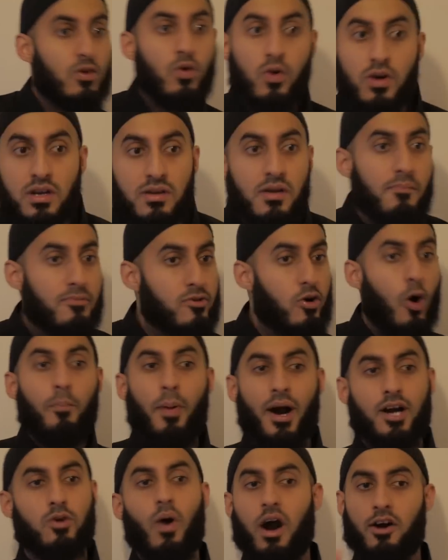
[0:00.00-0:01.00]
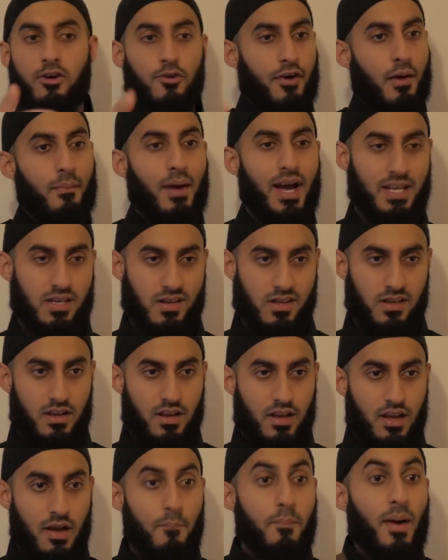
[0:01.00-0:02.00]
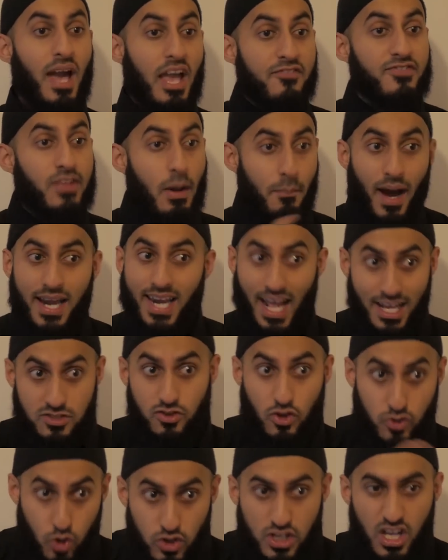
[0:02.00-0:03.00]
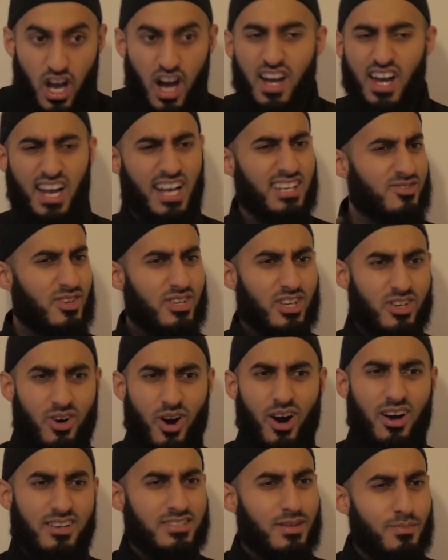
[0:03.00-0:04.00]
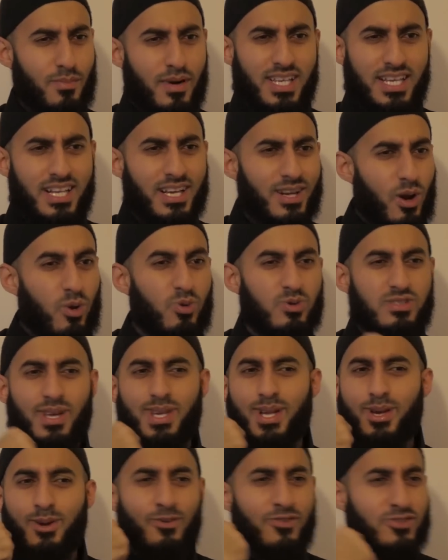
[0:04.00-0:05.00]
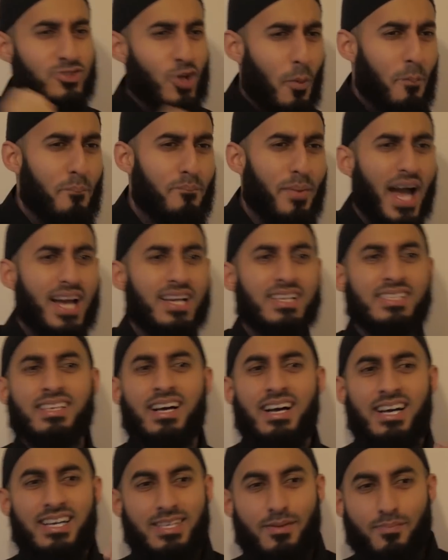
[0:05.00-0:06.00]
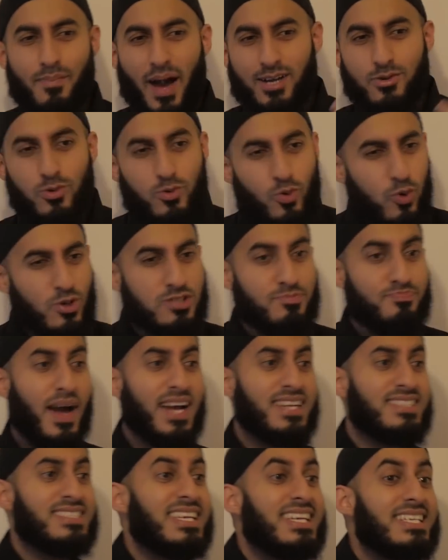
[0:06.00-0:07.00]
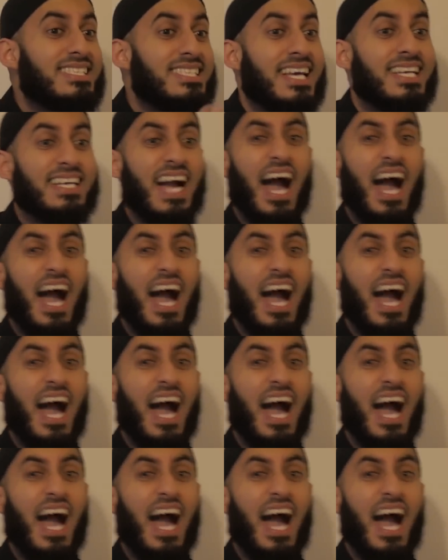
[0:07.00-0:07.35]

and go backward over a man. But if the man has the dunya, he's got the cars, the money, the clothes, the Louis Vuitton bags, the Michael Kors bags, he could take